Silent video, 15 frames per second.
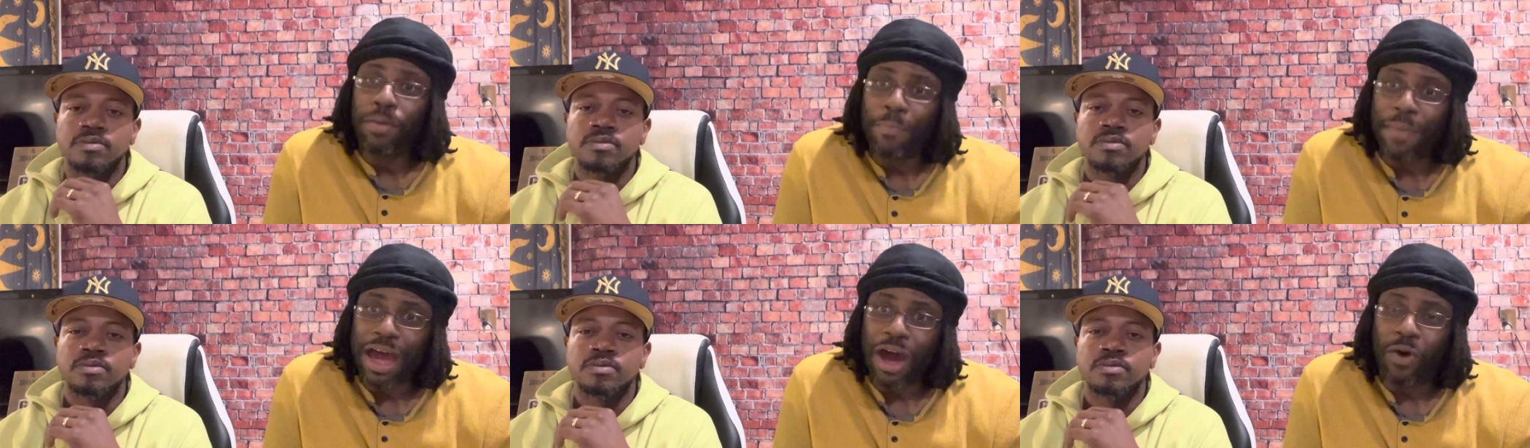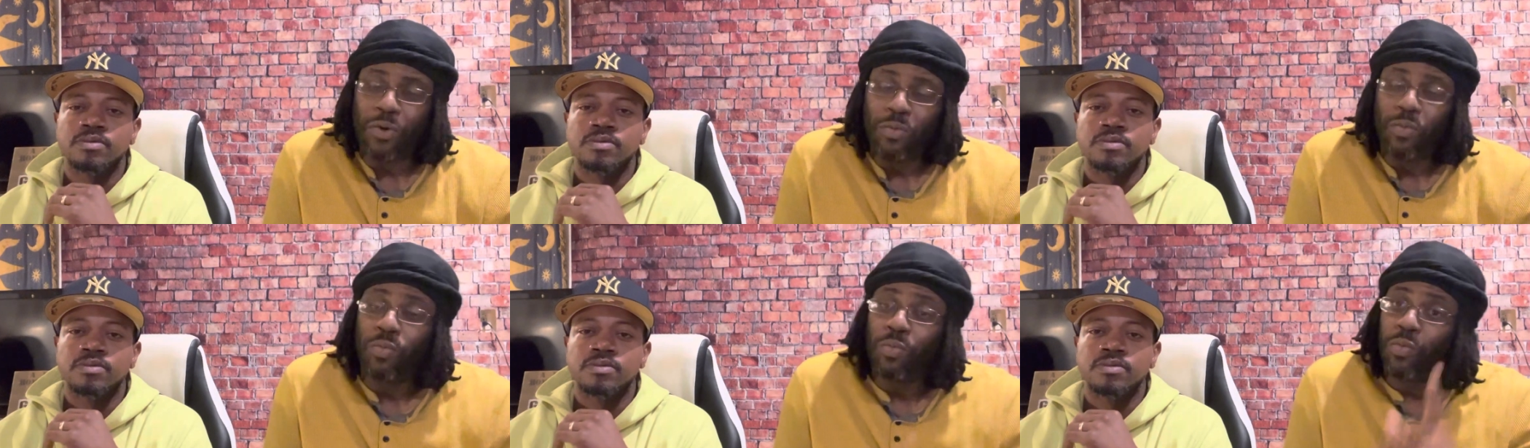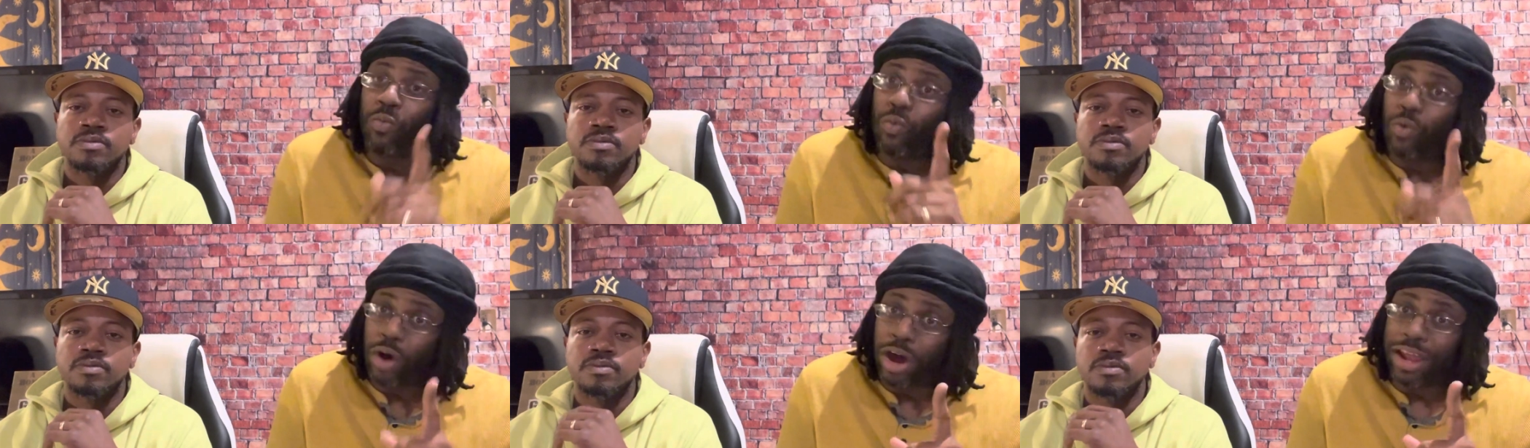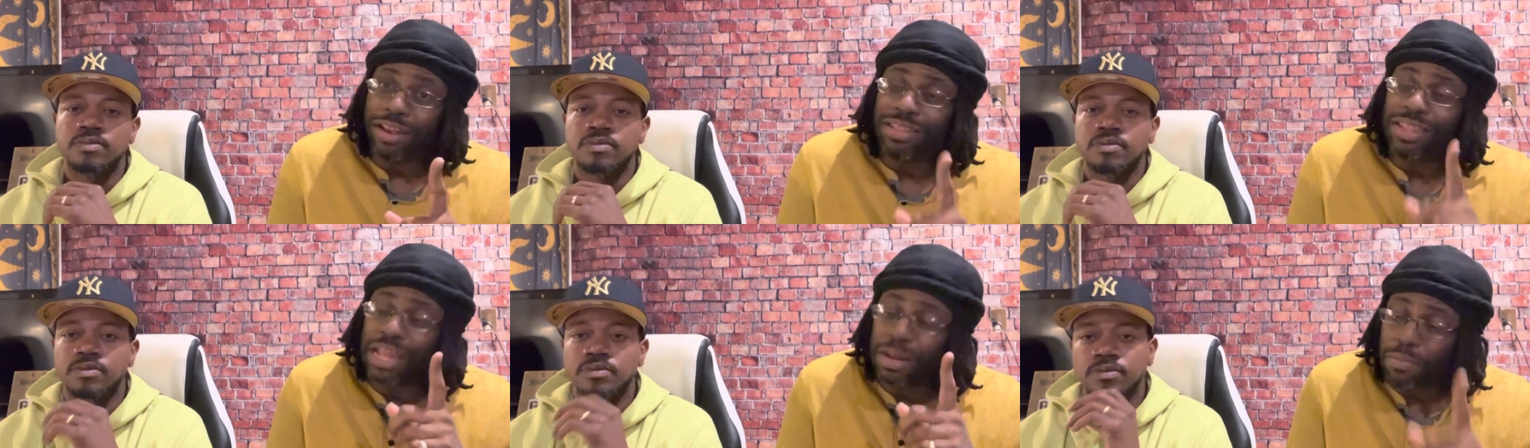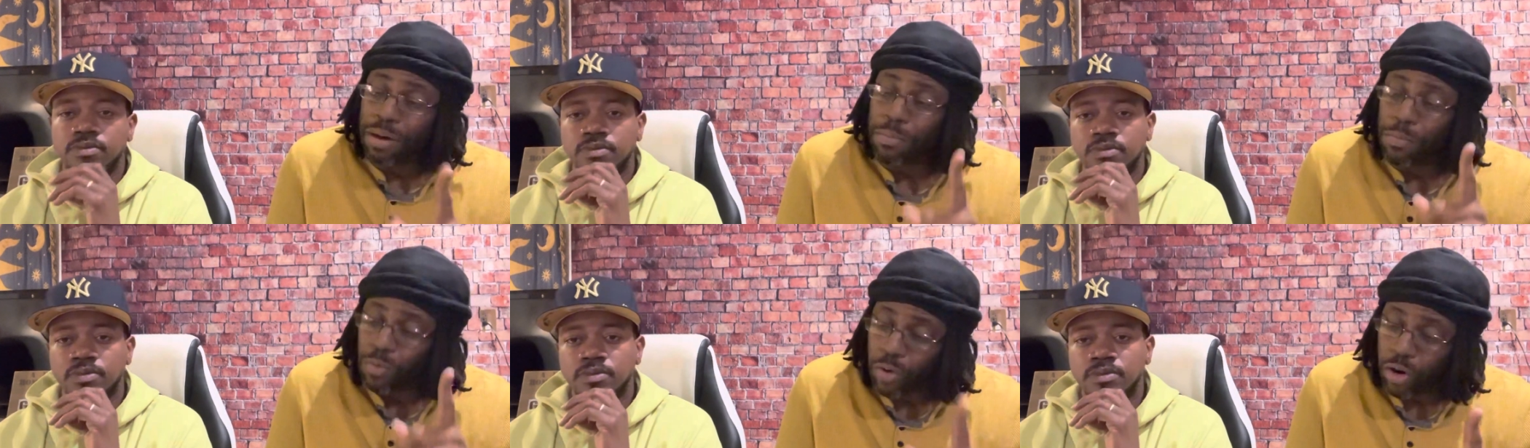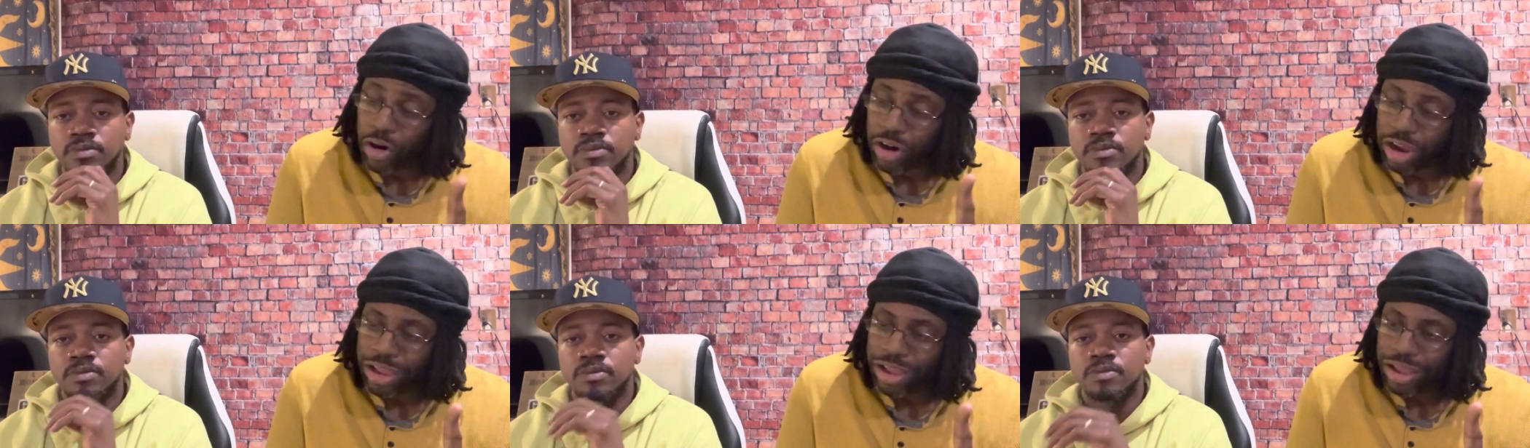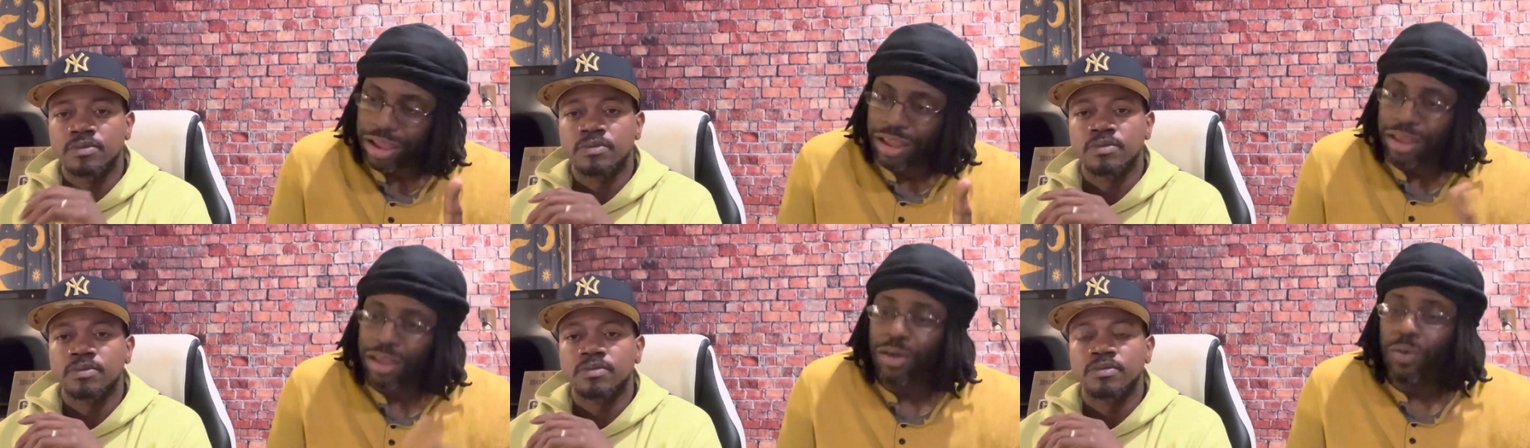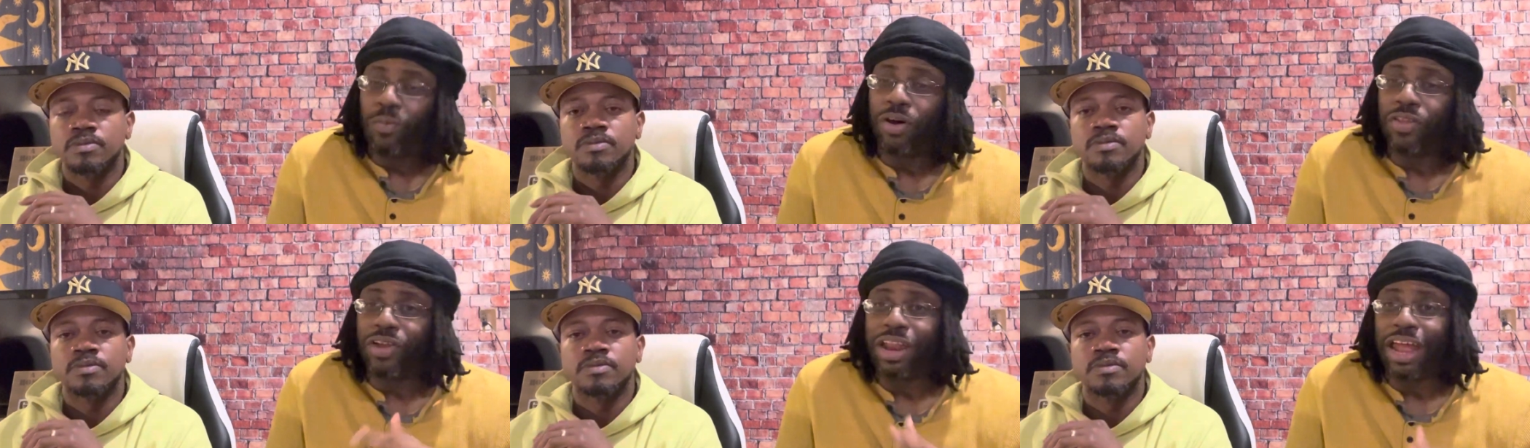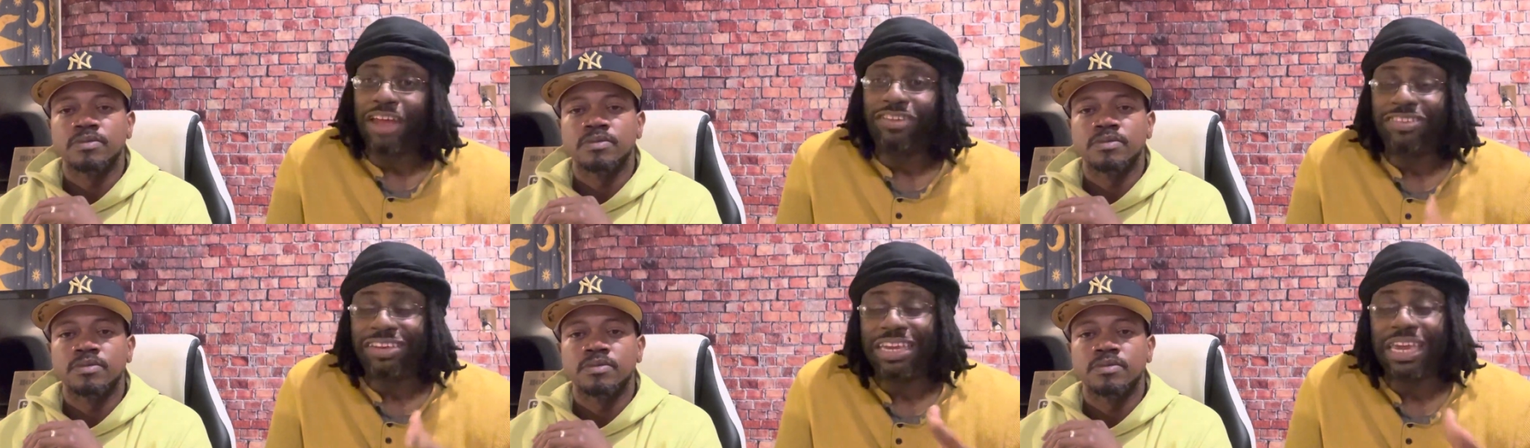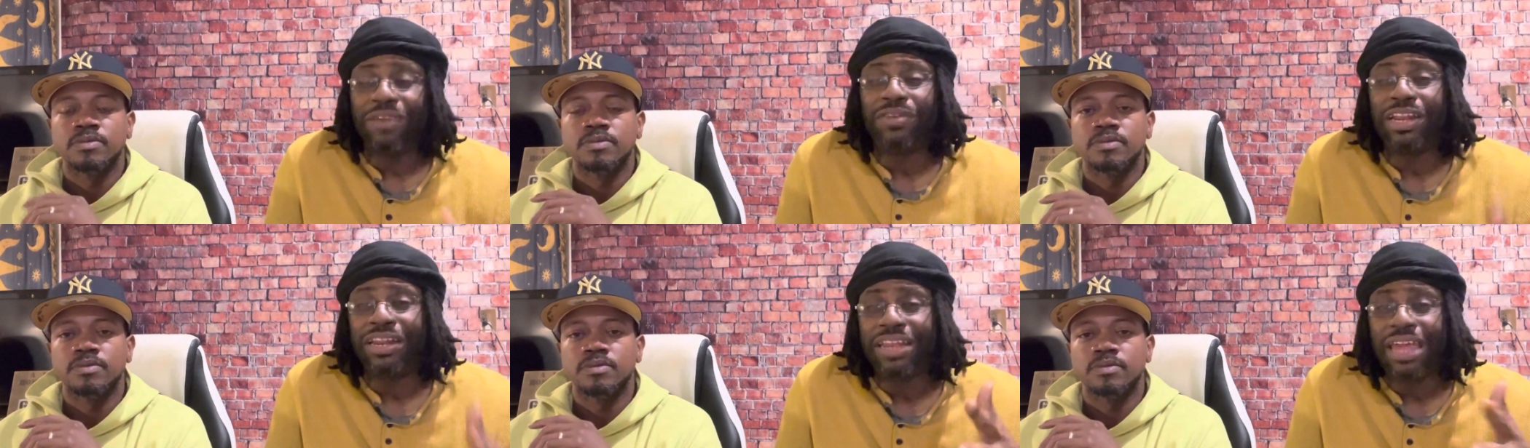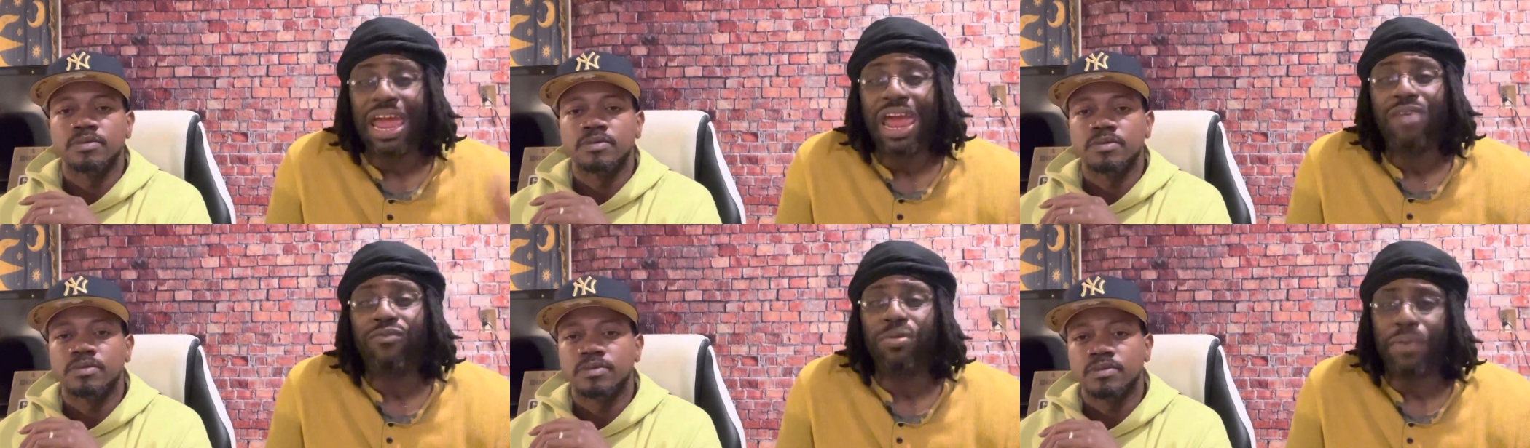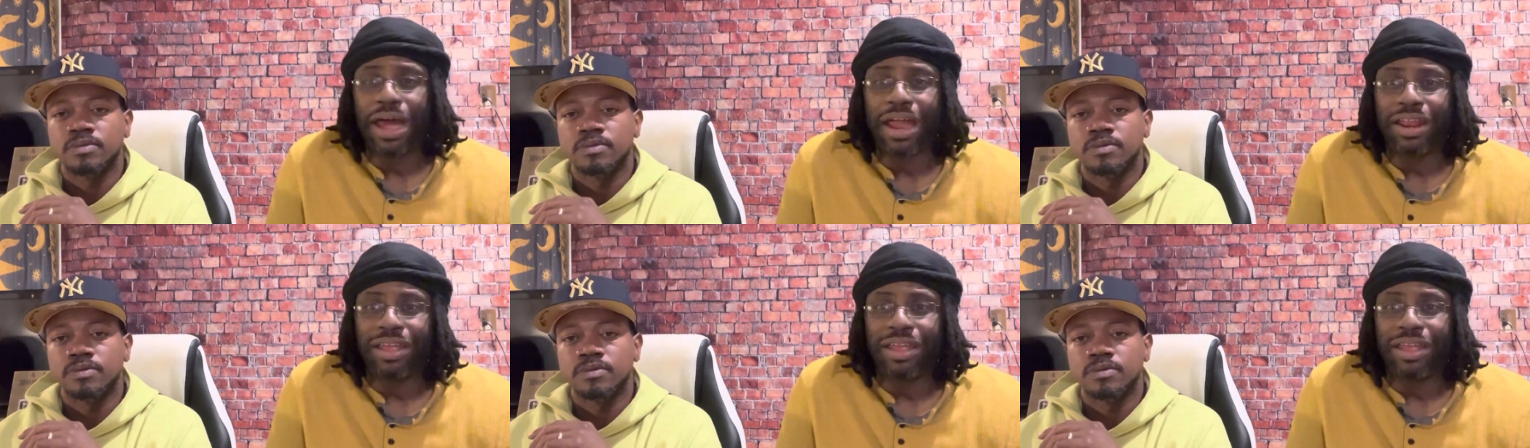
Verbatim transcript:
Speaker 1: about, one, some of them worry whether or not she's giving it to everybody.